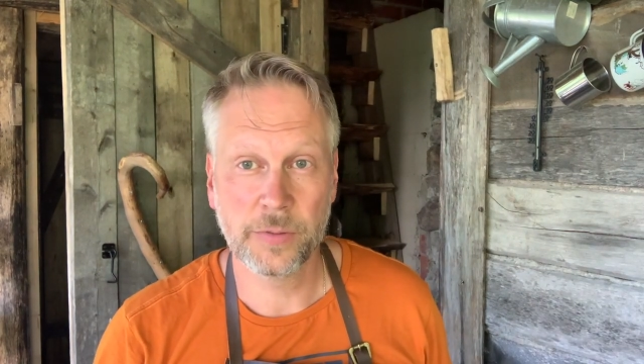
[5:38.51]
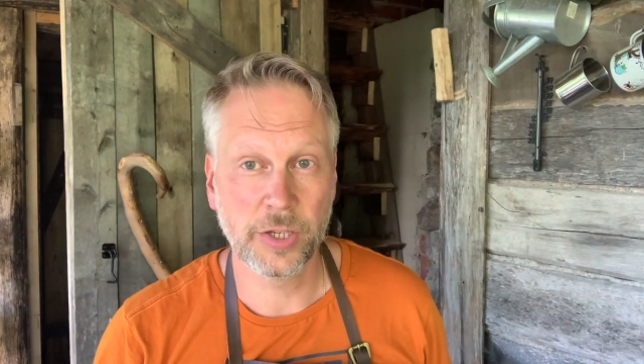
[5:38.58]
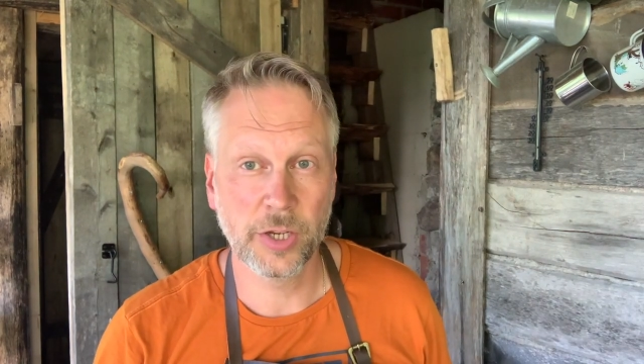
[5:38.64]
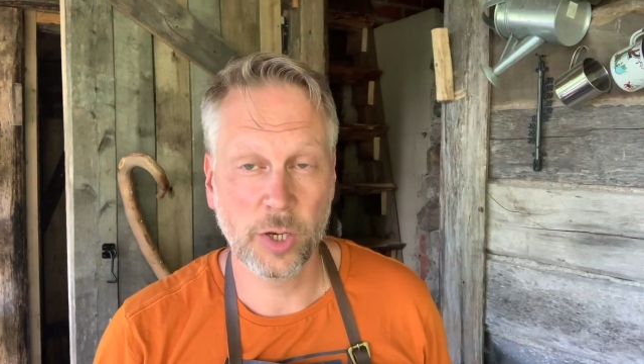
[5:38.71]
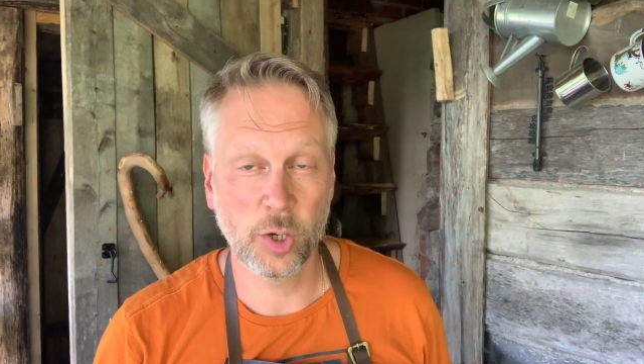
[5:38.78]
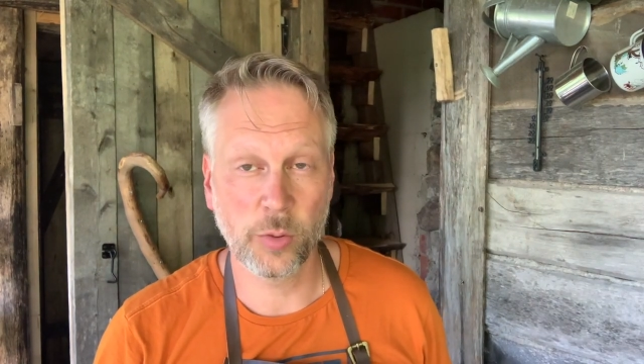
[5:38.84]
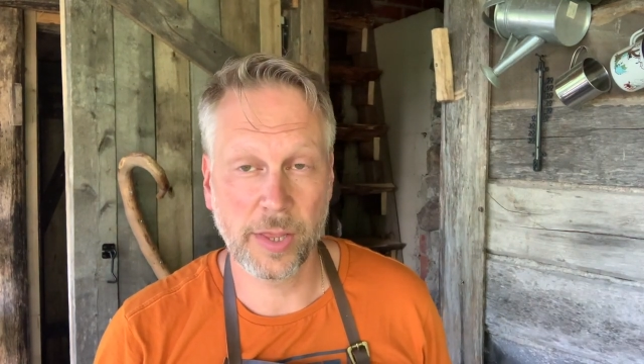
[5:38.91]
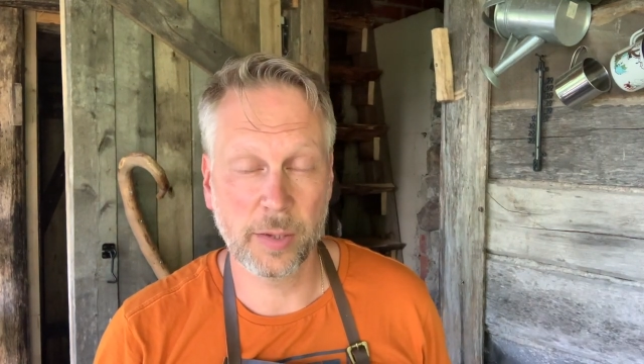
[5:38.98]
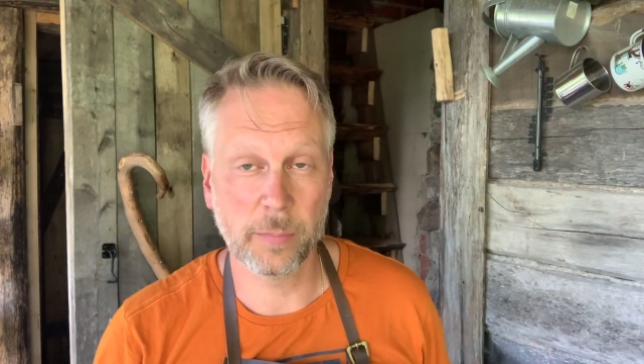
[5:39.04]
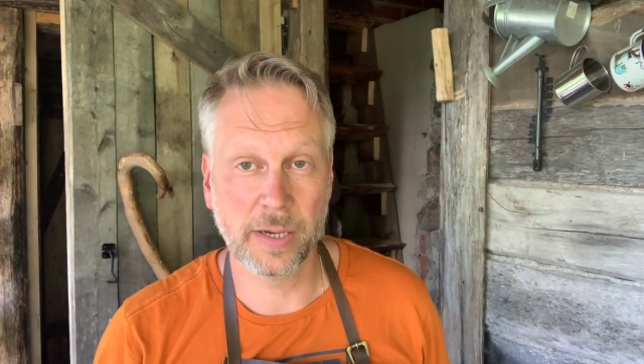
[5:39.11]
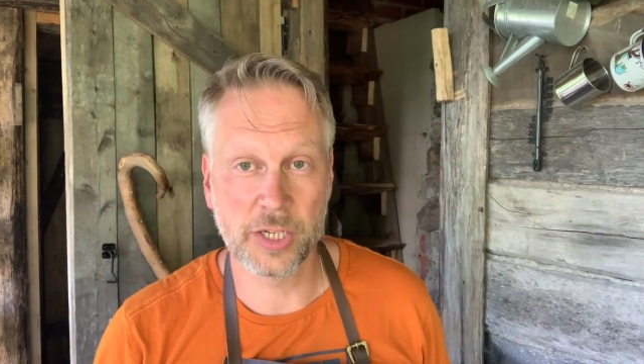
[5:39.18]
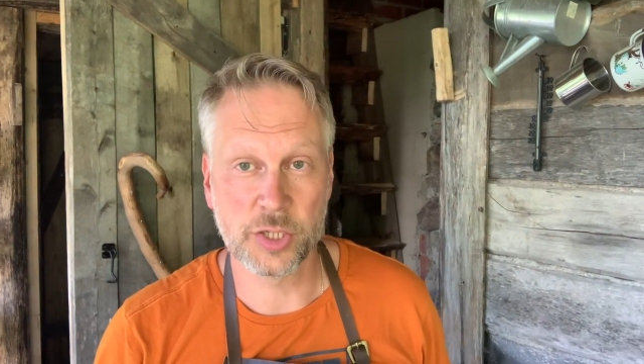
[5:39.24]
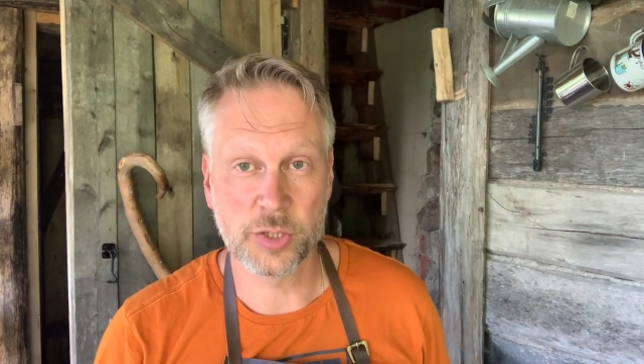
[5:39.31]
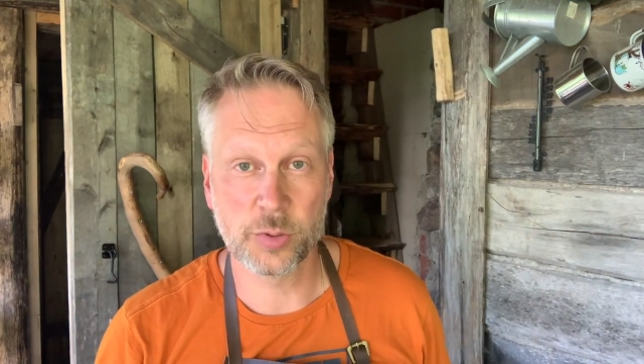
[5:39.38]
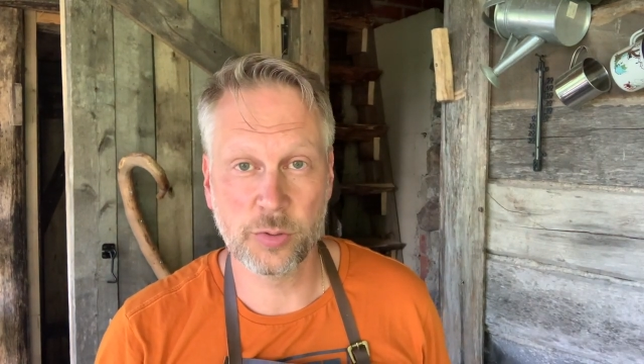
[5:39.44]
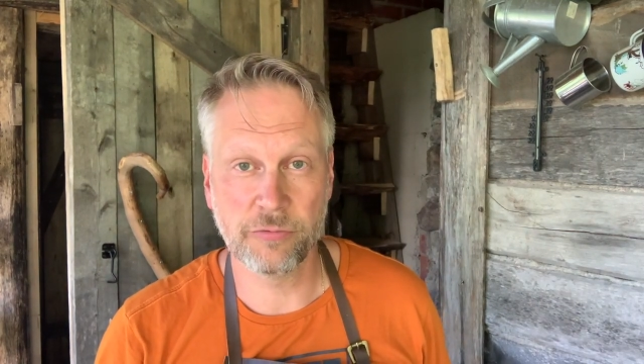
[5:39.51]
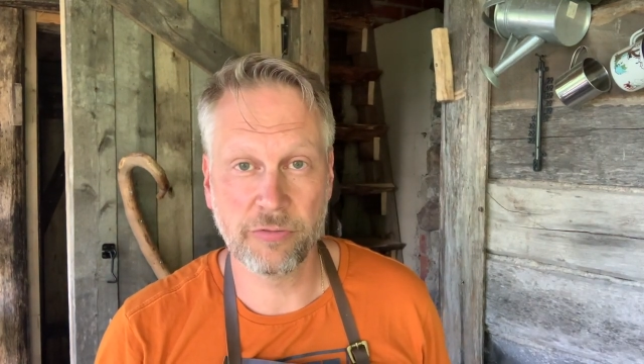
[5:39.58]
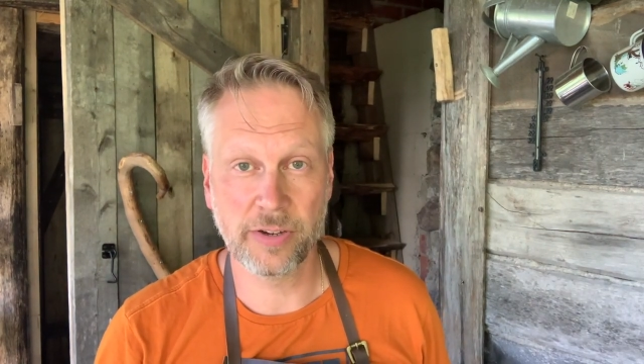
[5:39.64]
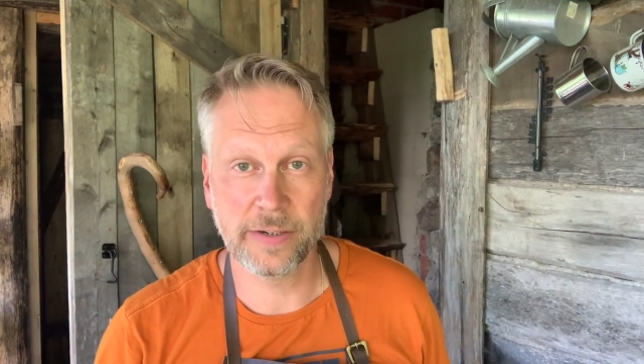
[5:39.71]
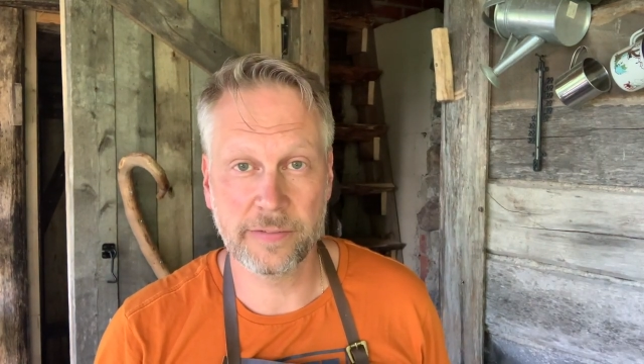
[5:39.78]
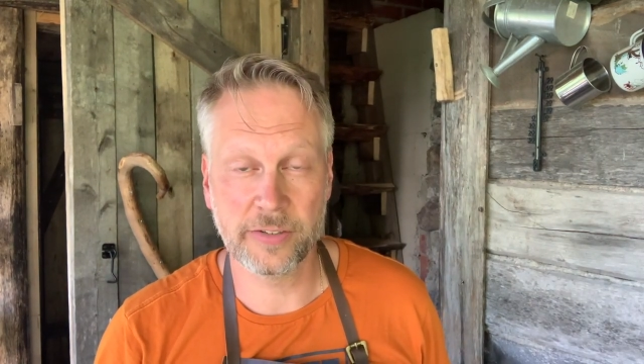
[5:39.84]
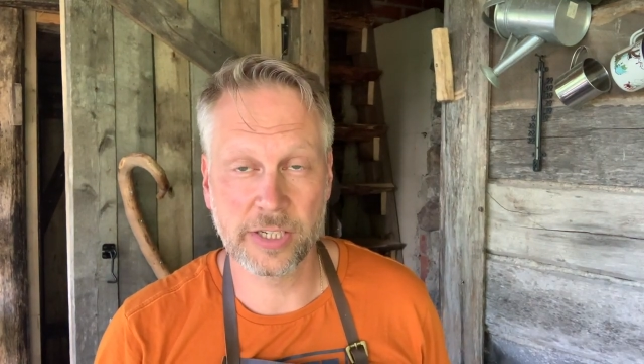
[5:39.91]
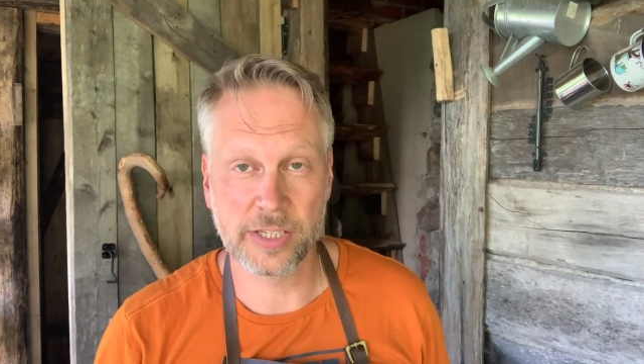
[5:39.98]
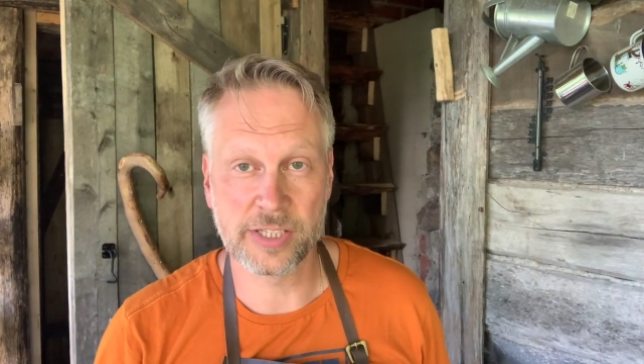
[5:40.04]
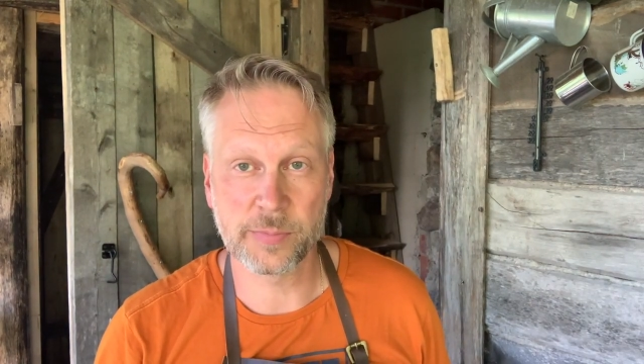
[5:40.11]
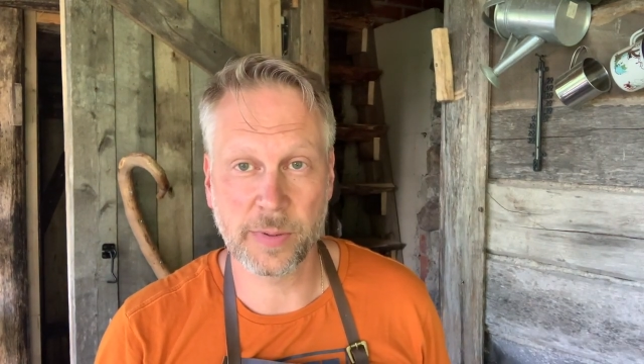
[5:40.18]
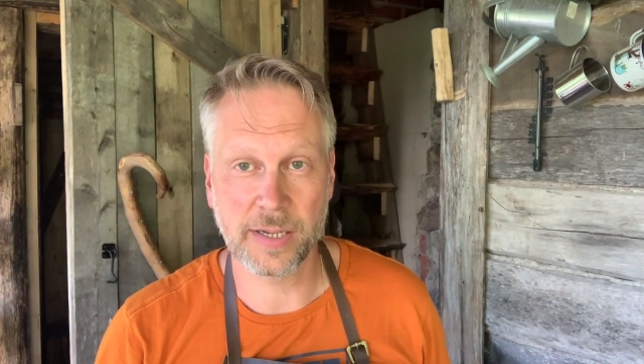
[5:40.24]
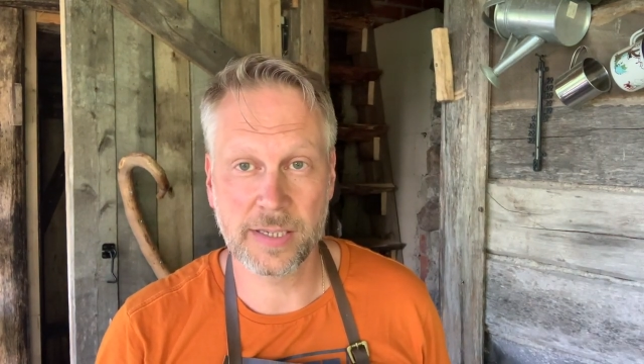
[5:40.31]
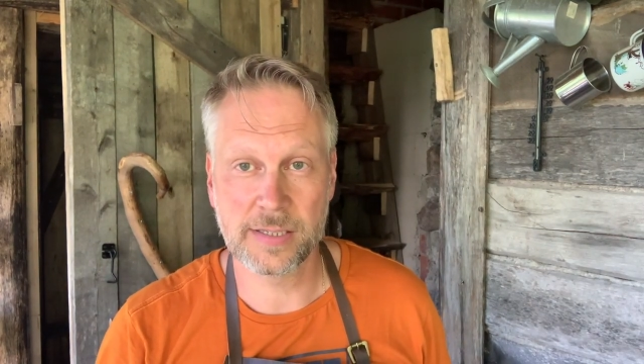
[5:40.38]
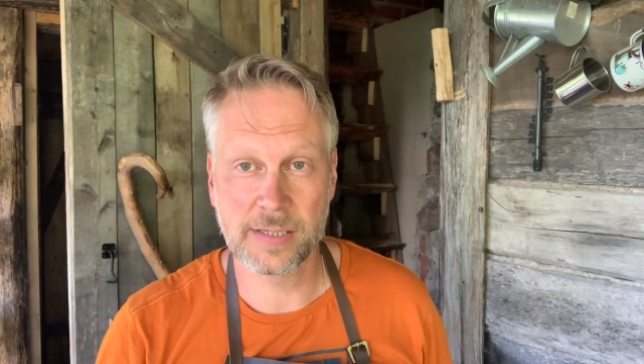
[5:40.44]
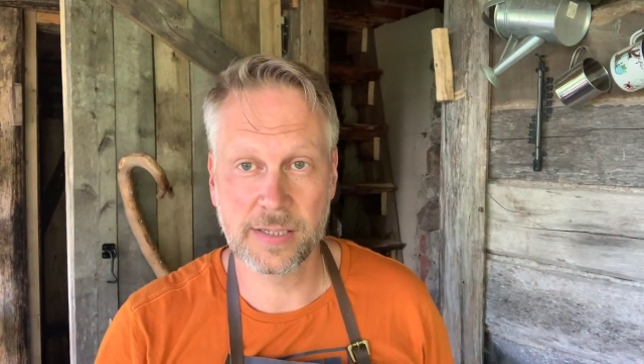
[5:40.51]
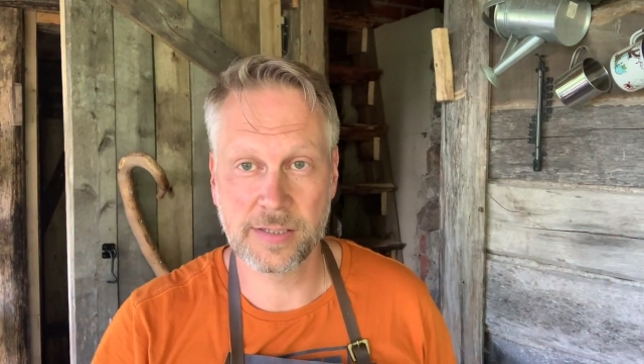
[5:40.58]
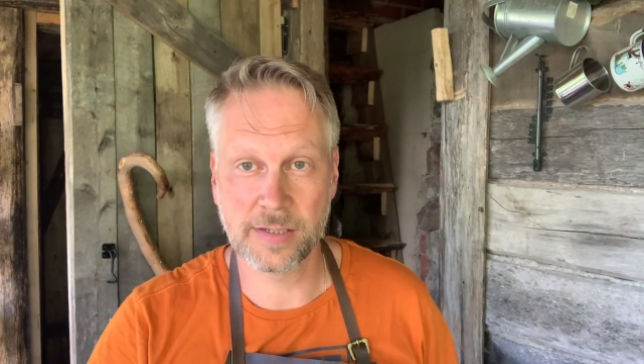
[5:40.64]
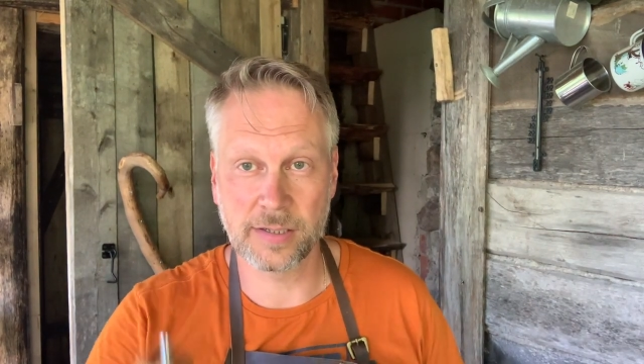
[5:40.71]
you know that my 2 favorite spices